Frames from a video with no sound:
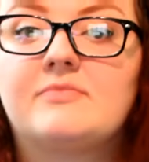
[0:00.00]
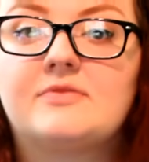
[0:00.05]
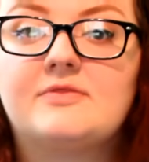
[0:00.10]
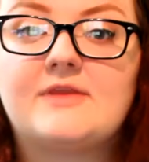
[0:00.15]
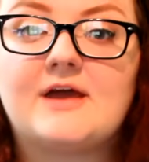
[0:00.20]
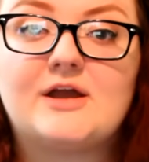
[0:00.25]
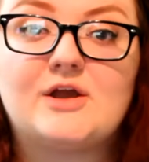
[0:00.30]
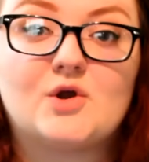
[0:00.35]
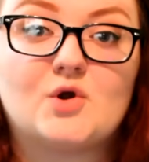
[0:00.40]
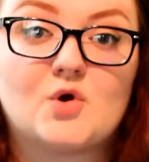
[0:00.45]

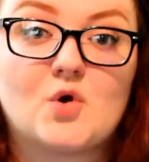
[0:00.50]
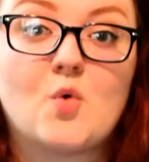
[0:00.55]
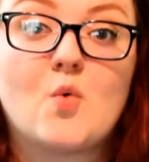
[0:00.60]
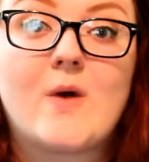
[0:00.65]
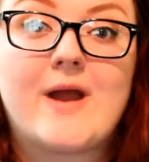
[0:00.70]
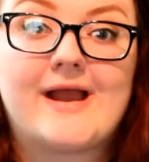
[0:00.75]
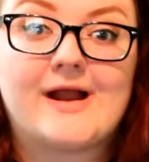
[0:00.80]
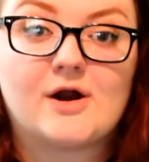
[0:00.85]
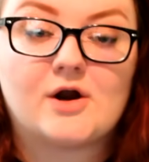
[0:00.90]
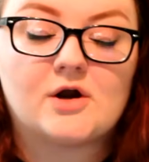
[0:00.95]
that you're
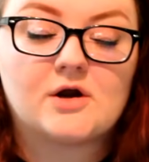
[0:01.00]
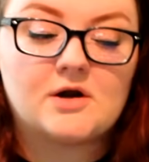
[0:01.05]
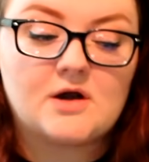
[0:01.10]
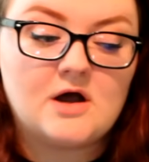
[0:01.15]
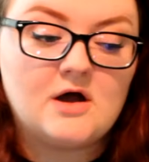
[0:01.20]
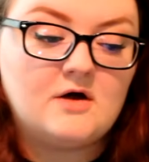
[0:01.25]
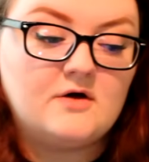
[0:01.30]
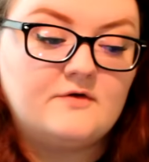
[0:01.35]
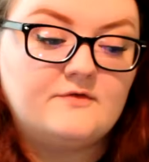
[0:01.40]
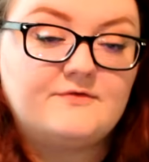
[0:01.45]
aware
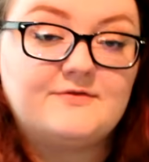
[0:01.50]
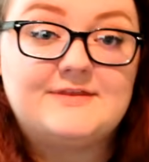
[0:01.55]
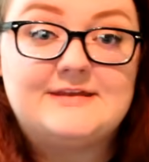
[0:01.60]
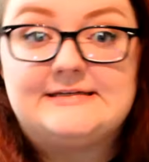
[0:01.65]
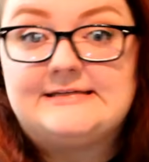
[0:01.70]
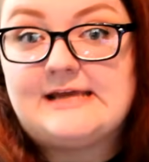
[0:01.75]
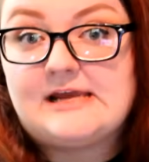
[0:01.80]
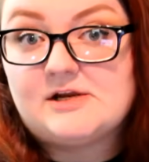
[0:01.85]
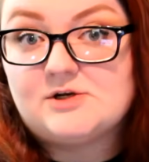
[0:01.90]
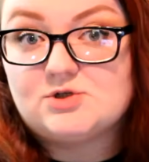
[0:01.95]
of the
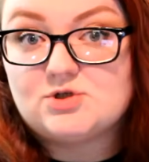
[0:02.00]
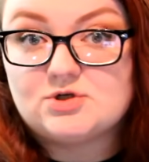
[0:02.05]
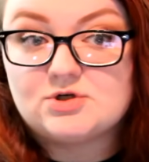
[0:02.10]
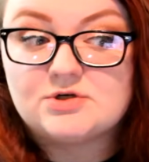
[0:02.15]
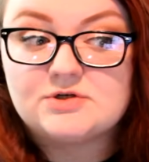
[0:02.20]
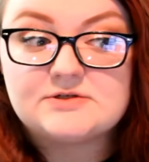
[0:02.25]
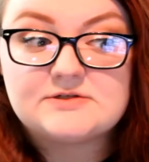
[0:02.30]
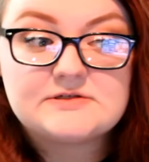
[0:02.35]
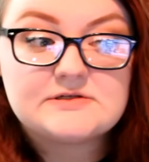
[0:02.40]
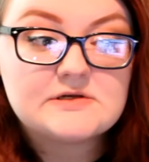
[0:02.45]

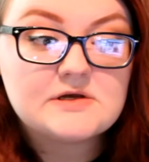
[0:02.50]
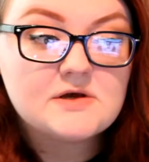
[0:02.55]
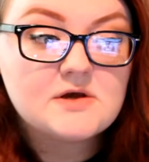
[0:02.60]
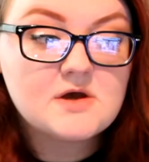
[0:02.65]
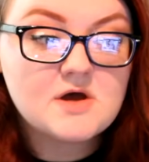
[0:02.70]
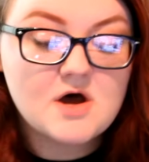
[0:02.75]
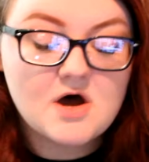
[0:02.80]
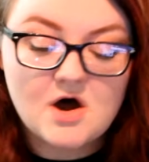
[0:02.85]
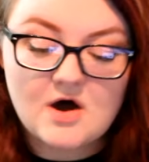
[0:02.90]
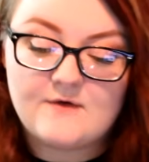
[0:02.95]
dangers
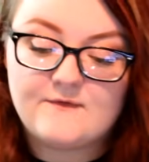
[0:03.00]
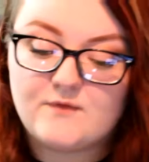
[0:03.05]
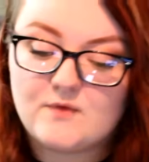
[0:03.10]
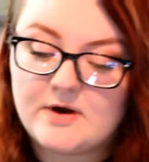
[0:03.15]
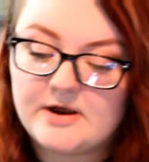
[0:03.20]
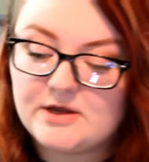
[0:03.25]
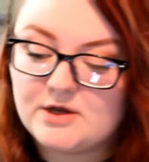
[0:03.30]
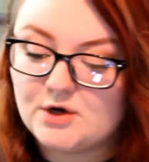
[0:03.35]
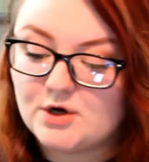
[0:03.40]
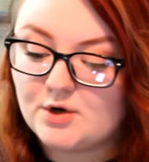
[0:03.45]
of
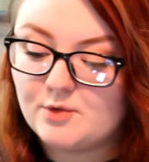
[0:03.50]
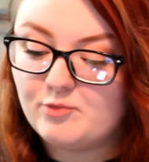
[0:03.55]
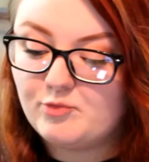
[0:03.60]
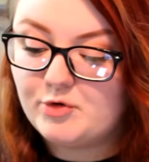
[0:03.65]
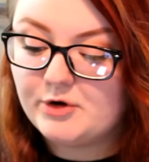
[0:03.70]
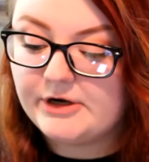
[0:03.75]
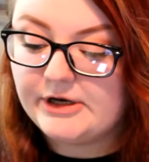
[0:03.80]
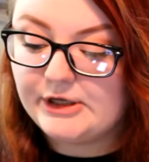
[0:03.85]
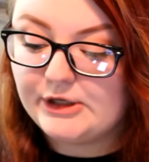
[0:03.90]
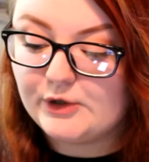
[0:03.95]
what you're
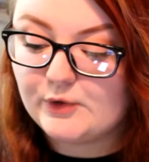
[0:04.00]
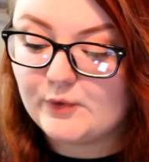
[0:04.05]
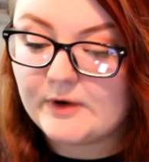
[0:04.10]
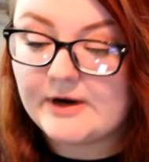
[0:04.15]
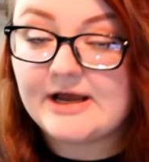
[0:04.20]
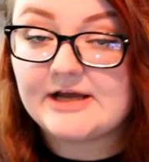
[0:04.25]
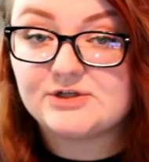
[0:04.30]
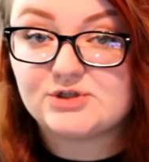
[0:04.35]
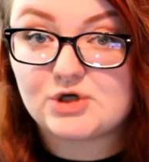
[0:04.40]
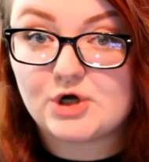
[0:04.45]
putting your
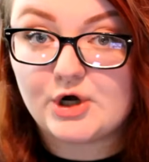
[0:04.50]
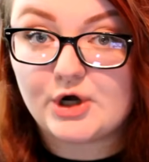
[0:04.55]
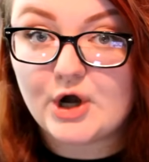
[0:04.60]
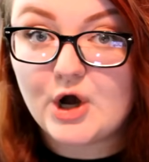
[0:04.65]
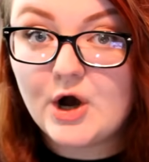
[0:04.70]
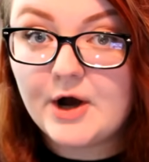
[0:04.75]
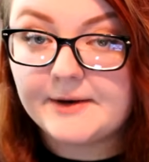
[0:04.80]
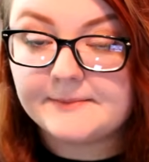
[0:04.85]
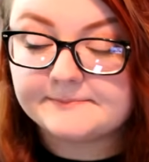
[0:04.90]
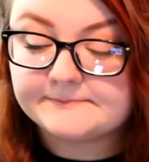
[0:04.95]
hedgehog
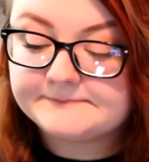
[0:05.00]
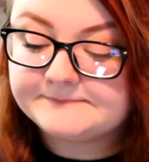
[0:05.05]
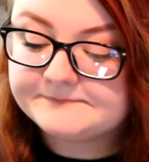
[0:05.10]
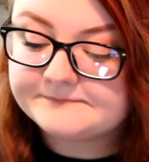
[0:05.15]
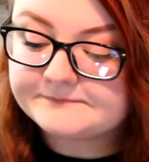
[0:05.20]
on.